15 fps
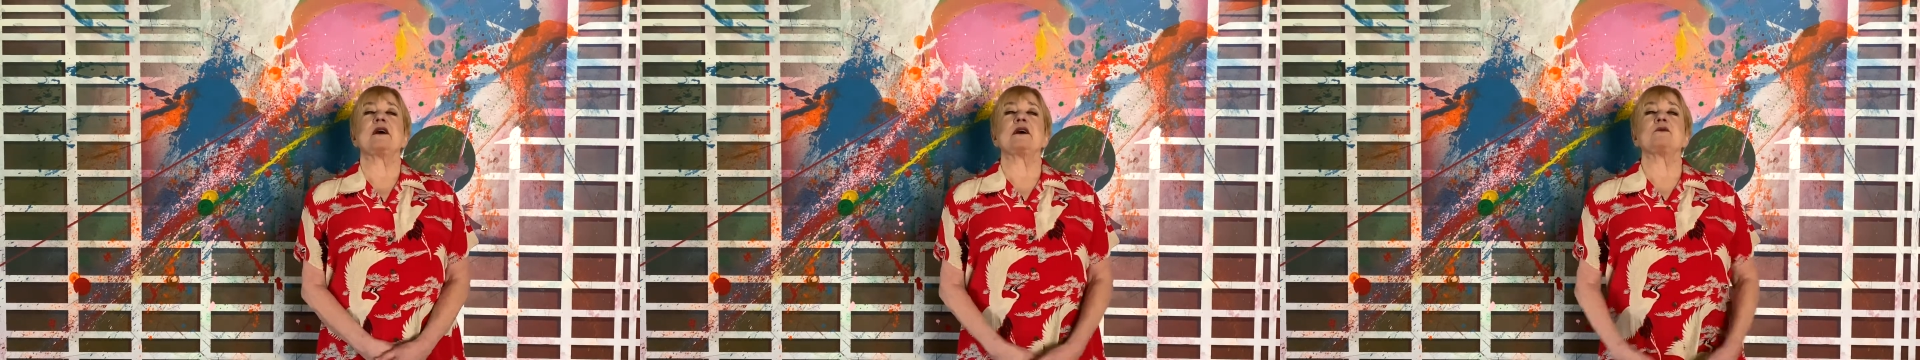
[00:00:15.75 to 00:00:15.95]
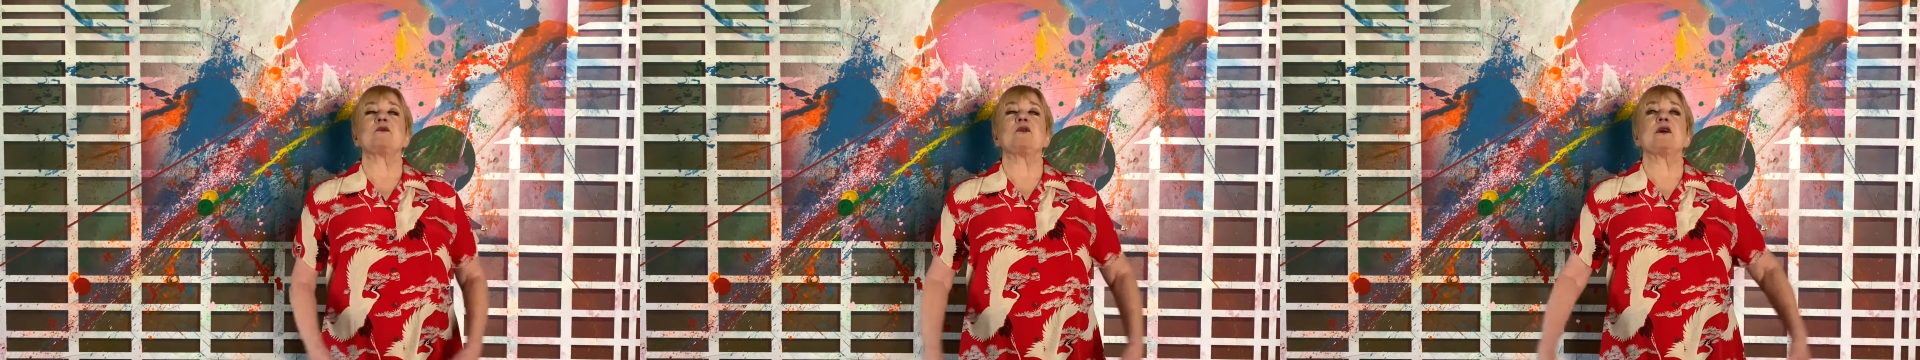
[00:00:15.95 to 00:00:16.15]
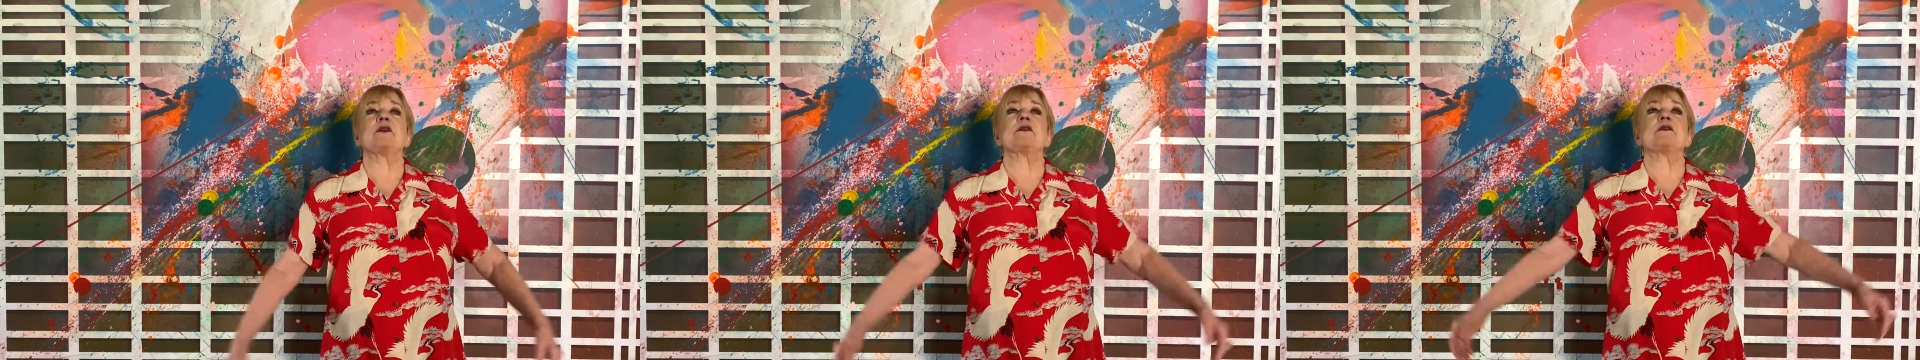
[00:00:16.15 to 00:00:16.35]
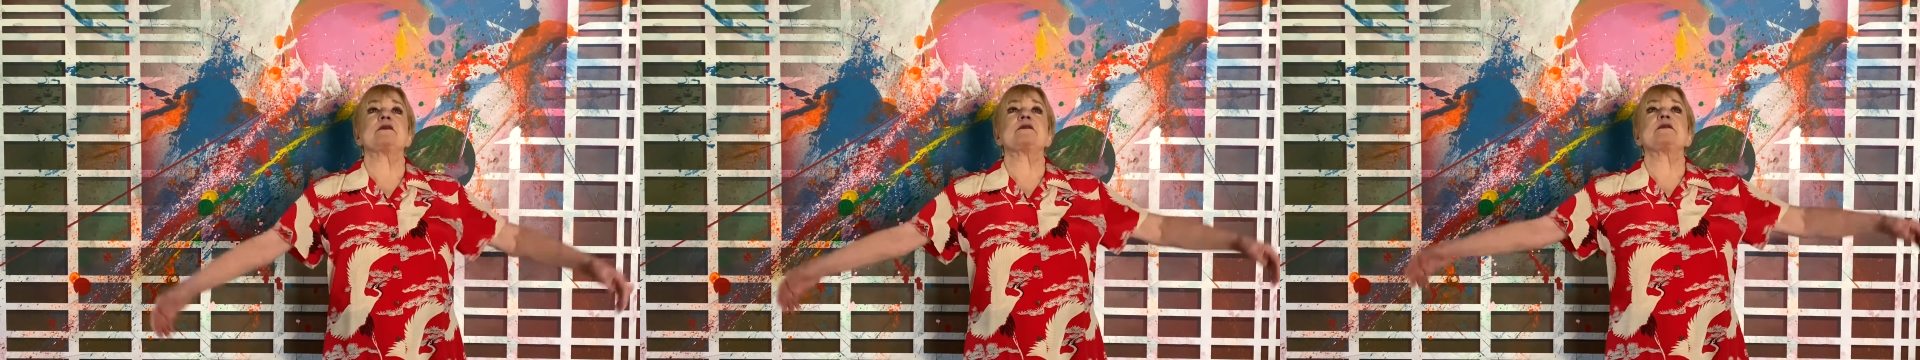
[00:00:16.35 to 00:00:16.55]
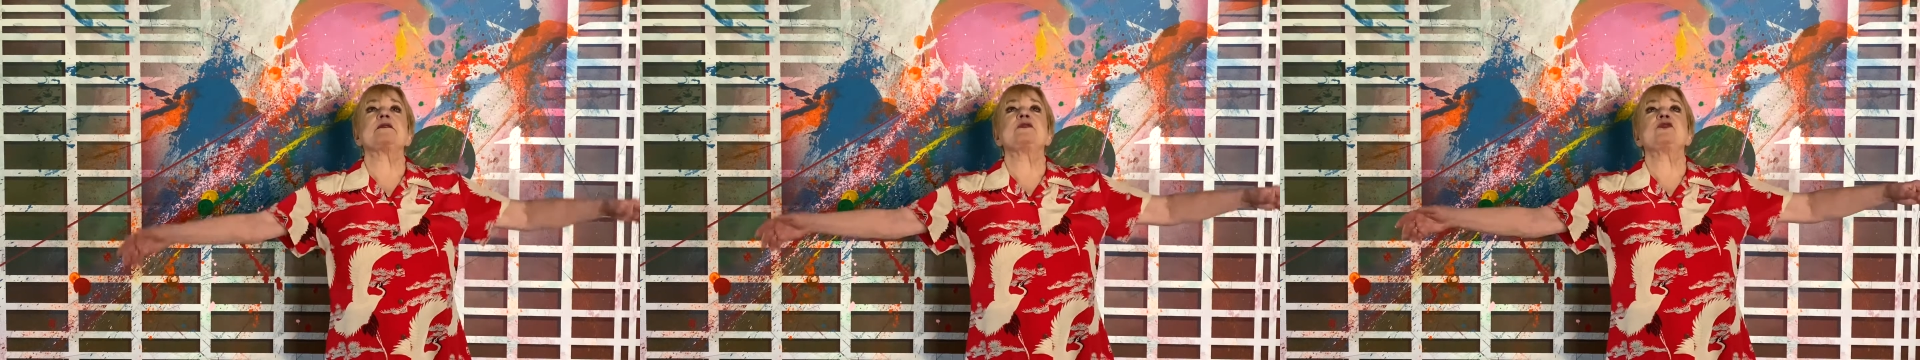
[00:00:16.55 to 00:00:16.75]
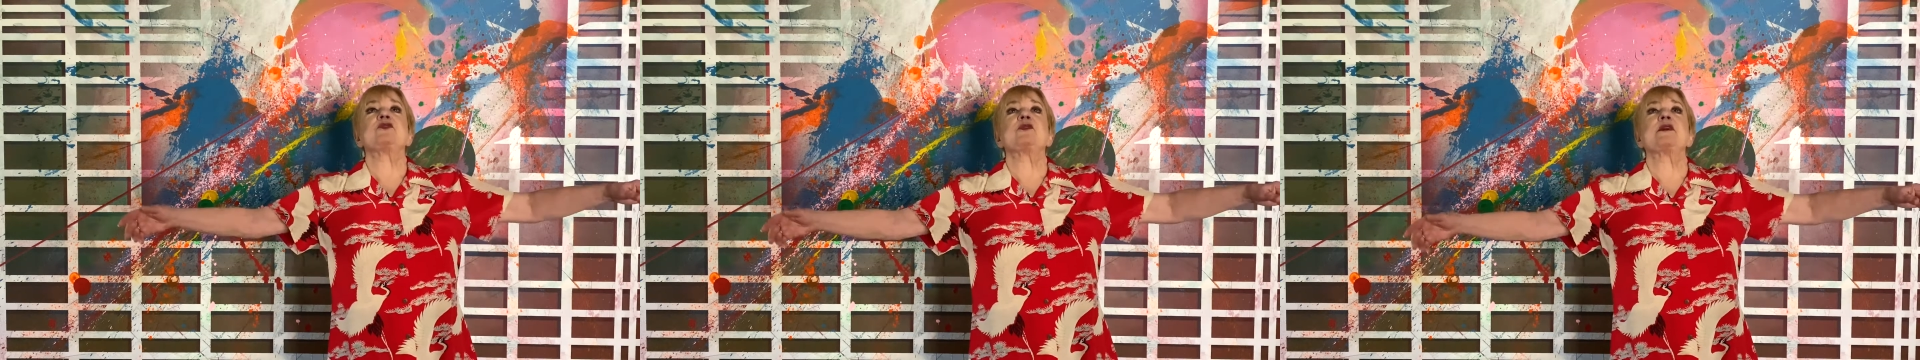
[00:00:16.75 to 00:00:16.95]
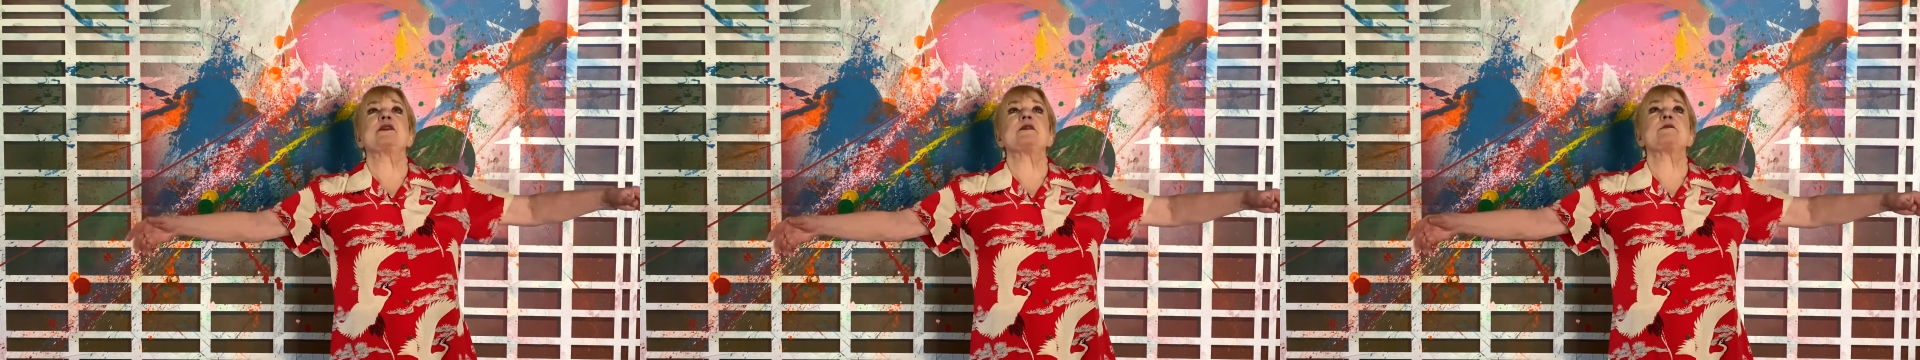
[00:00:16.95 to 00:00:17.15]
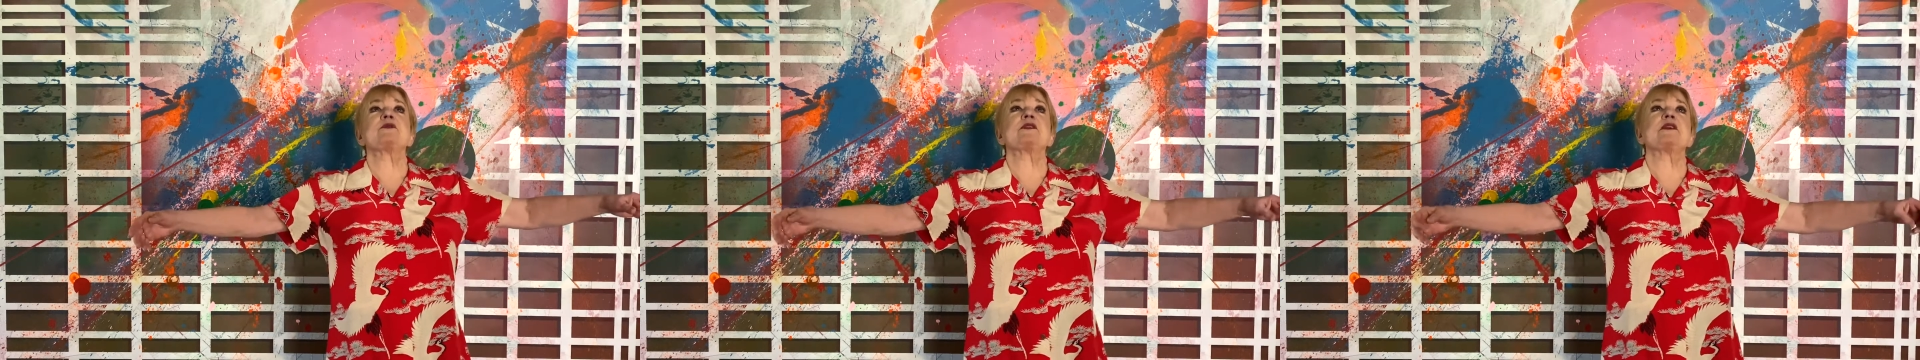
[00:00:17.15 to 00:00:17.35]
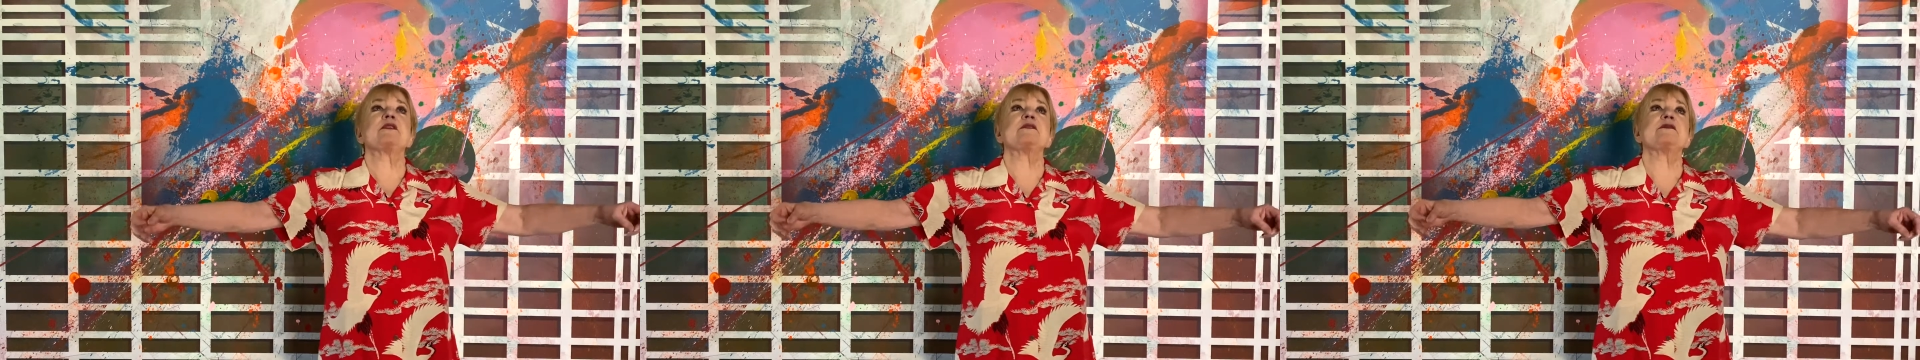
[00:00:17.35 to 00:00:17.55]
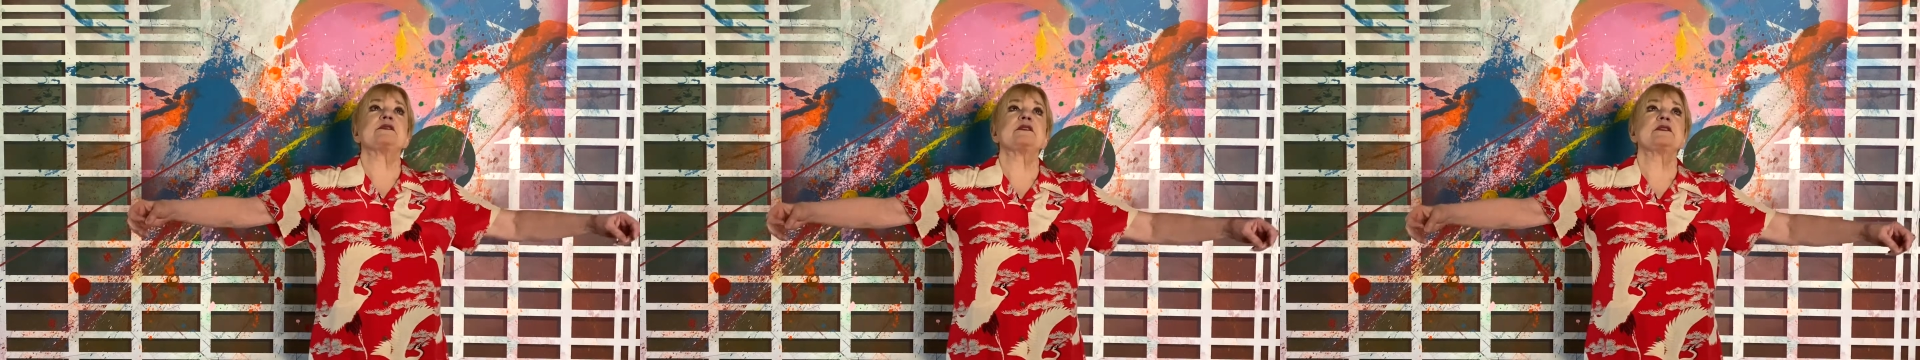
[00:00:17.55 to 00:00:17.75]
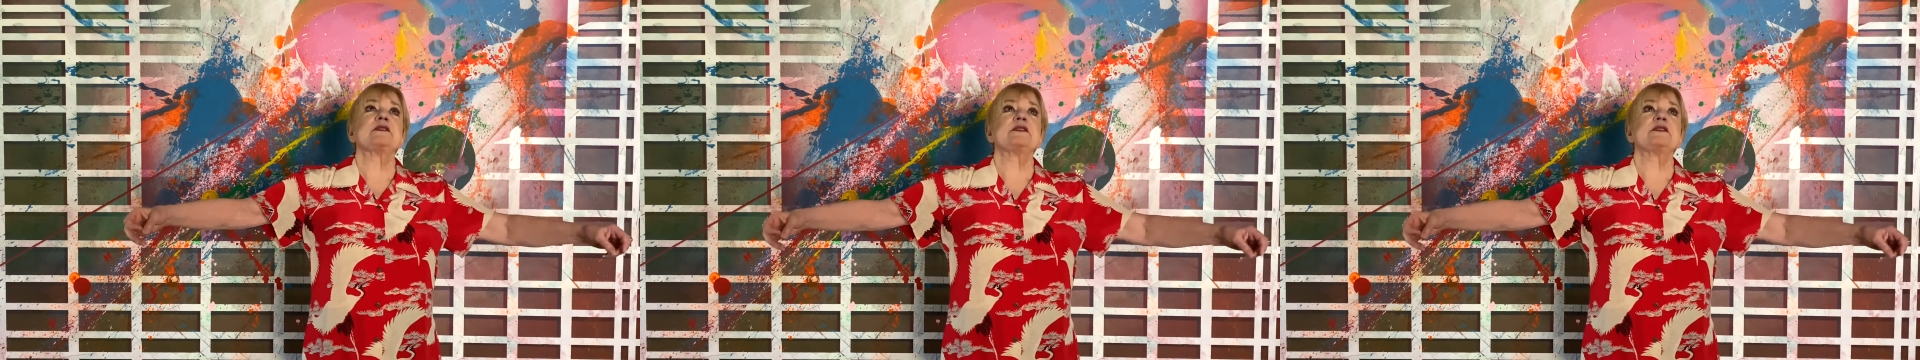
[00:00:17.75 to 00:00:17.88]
water, enjoying themselves.